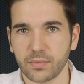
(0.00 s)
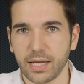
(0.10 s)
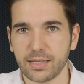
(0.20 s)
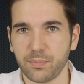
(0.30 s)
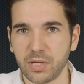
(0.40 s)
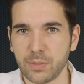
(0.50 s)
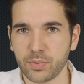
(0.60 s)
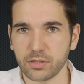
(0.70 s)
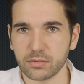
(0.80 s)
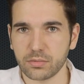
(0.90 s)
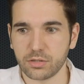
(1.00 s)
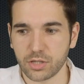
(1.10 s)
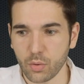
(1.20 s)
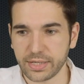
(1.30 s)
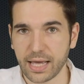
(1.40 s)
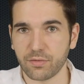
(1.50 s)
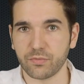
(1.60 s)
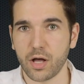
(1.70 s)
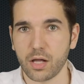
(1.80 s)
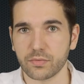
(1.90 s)
And then people don't get
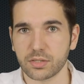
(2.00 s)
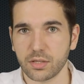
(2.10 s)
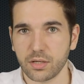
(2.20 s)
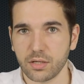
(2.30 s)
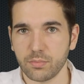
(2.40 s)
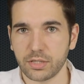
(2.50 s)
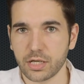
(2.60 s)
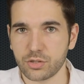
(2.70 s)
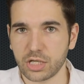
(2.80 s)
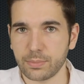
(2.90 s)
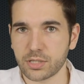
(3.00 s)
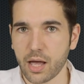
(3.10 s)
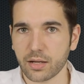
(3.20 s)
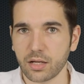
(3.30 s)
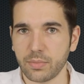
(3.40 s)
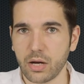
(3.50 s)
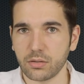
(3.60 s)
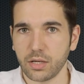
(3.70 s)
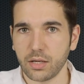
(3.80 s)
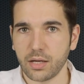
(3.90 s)
involved because you keep talking
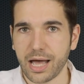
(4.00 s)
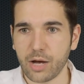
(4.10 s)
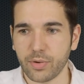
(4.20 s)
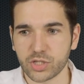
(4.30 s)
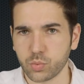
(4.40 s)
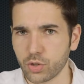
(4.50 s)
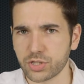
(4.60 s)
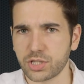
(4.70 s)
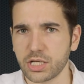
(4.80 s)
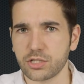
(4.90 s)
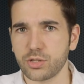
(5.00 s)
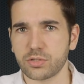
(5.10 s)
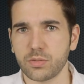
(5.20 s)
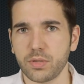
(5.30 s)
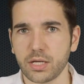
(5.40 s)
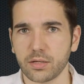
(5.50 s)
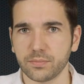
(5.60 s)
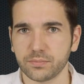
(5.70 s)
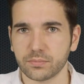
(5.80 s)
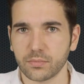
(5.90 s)
about how much worse things used to be
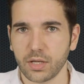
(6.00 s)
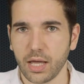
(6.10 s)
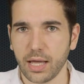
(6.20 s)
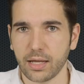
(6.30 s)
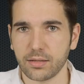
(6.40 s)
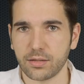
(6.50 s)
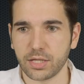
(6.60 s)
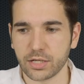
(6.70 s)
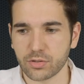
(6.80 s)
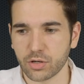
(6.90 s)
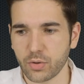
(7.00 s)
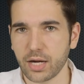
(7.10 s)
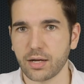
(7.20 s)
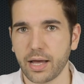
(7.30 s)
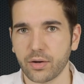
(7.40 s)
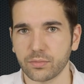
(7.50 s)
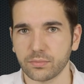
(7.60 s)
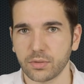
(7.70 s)
and things are great now.